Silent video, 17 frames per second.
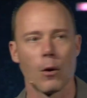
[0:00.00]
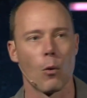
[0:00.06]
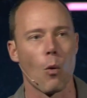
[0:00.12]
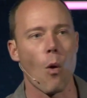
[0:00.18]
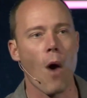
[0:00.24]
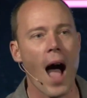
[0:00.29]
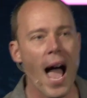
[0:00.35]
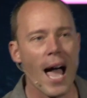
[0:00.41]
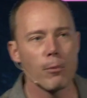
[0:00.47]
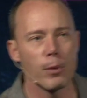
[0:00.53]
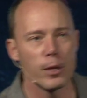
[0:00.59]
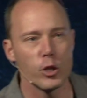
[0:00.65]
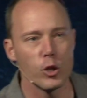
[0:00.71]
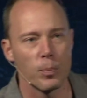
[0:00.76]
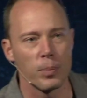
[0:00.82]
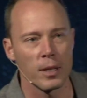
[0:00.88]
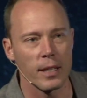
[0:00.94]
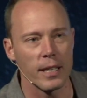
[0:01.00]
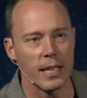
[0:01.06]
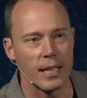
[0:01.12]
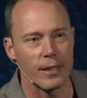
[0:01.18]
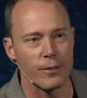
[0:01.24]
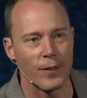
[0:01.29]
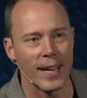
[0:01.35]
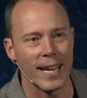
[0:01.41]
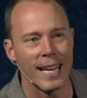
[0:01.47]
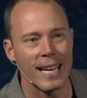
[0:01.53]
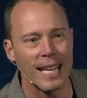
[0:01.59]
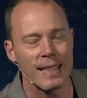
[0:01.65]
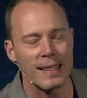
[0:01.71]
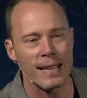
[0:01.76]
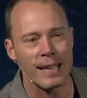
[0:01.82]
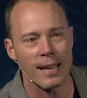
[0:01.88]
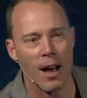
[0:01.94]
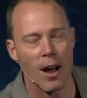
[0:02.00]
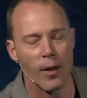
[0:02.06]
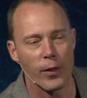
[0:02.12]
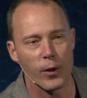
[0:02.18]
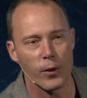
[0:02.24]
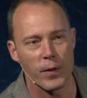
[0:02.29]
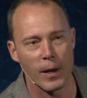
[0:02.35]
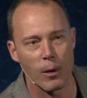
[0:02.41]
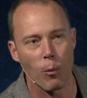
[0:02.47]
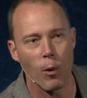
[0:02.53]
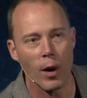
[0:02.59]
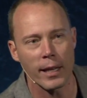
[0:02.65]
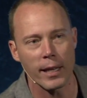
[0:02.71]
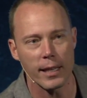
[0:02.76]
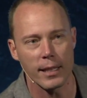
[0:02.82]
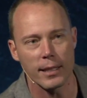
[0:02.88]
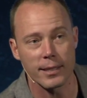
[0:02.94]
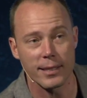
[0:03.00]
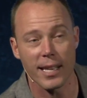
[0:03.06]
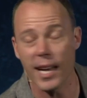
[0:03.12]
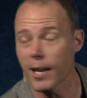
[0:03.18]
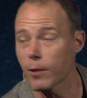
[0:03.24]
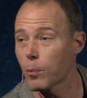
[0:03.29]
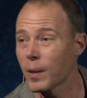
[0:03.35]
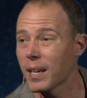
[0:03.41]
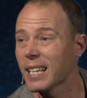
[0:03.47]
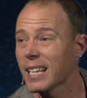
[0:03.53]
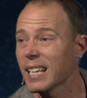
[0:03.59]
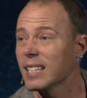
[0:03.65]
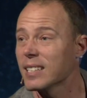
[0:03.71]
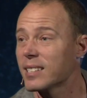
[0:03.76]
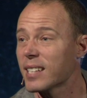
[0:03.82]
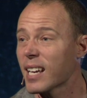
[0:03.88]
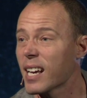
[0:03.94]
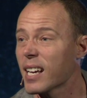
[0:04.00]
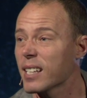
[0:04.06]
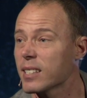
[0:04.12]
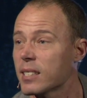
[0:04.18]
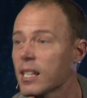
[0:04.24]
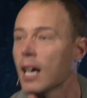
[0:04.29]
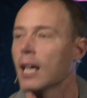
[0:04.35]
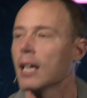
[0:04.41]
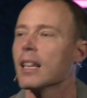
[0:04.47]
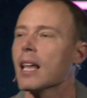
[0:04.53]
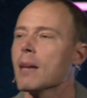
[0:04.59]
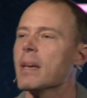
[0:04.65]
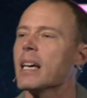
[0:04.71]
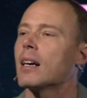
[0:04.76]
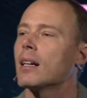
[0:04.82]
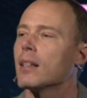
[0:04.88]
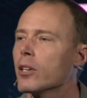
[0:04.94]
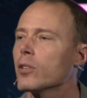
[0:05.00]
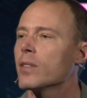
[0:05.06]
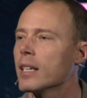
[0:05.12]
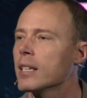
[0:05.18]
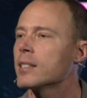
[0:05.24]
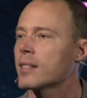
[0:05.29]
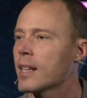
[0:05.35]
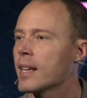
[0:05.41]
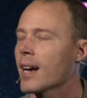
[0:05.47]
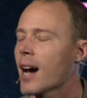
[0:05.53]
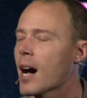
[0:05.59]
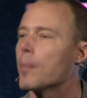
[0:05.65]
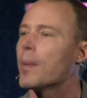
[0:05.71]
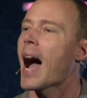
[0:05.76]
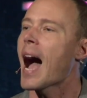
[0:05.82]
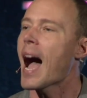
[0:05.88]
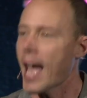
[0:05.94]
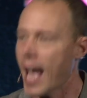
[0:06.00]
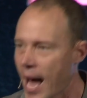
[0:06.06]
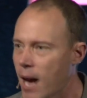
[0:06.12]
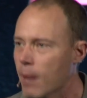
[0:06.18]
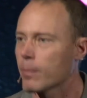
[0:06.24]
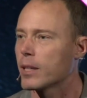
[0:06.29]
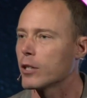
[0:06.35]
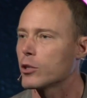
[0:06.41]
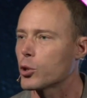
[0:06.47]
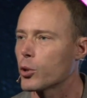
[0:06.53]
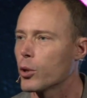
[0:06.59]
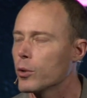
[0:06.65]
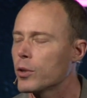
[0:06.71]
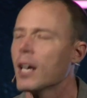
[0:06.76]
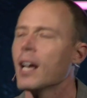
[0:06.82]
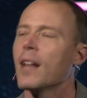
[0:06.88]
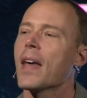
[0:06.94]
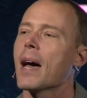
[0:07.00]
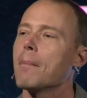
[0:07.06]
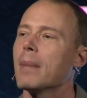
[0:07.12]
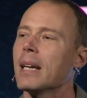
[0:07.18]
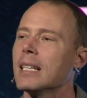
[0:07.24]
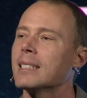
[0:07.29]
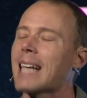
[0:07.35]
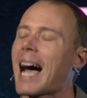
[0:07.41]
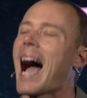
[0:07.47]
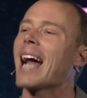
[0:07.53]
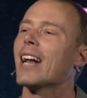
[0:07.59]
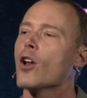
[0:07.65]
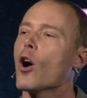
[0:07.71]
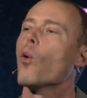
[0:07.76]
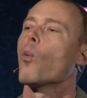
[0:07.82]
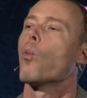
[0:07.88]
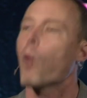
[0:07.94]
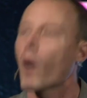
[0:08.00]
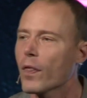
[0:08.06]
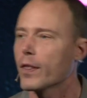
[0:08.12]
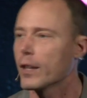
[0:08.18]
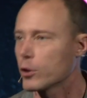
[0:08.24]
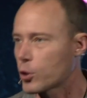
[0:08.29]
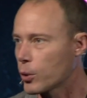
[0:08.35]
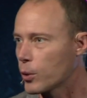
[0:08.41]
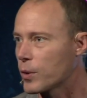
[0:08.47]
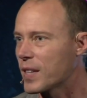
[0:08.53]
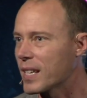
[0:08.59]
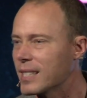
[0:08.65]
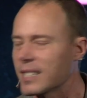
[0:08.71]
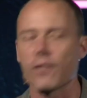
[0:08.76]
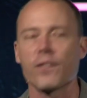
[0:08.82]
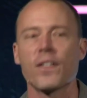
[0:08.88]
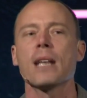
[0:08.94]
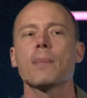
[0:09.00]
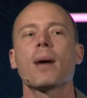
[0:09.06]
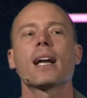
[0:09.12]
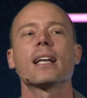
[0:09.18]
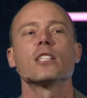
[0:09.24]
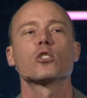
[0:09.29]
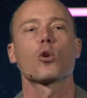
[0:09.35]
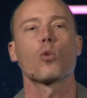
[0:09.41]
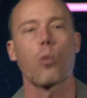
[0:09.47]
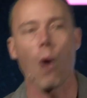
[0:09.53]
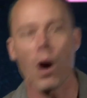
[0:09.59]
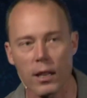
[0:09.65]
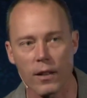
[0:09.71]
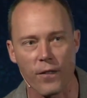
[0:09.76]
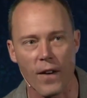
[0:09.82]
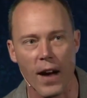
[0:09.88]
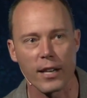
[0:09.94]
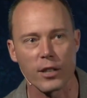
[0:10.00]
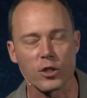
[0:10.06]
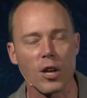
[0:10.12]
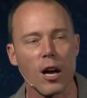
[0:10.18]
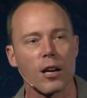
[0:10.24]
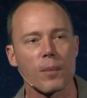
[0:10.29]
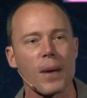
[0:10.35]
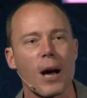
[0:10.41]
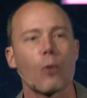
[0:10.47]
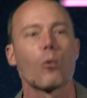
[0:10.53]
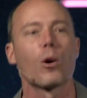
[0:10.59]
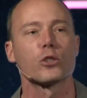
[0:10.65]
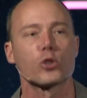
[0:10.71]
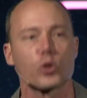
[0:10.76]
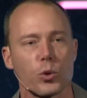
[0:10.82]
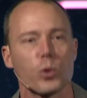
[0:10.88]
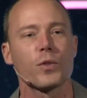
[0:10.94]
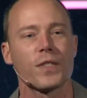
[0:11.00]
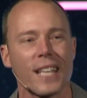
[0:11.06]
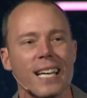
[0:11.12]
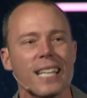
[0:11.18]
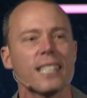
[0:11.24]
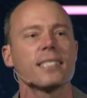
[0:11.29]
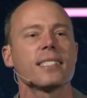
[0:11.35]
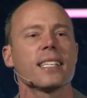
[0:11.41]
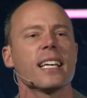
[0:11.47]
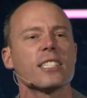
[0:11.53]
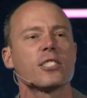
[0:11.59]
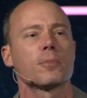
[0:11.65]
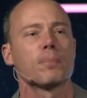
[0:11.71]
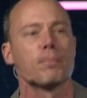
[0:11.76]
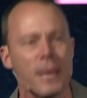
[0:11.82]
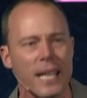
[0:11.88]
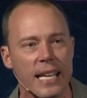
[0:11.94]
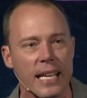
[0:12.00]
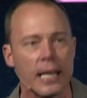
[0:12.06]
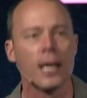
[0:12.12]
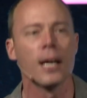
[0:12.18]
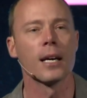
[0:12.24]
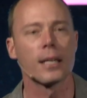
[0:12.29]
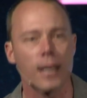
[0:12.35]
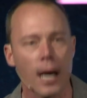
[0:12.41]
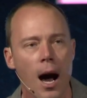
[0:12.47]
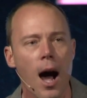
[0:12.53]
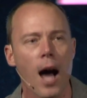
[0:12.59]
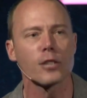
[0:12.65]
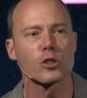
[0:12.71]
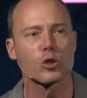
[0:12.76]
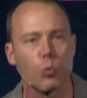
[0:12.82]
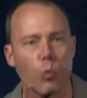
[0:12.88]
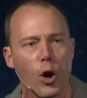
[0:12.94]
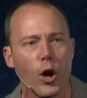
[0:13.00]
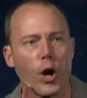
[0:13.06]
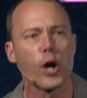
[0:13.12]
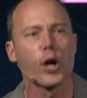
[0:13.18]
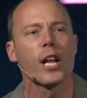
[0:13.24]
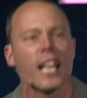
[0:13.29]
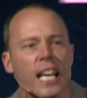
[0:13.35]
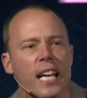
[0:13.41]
why would you believe anything other than what he said when he says, let me clear this thing up, I am the truth? That means I know what the truth is. If anybody's qualified to talk about what truth is, it's me. God's word